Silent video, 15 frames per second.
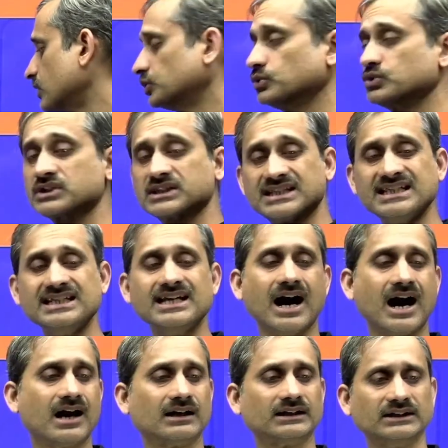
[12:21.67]
to
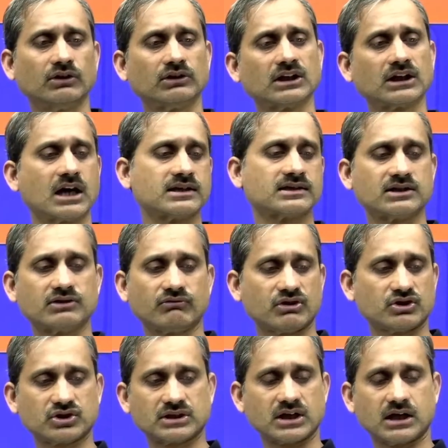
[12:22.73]
CRT, or the
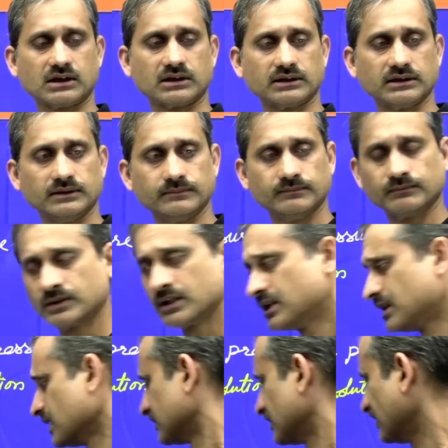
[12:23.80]
concentration RT. Now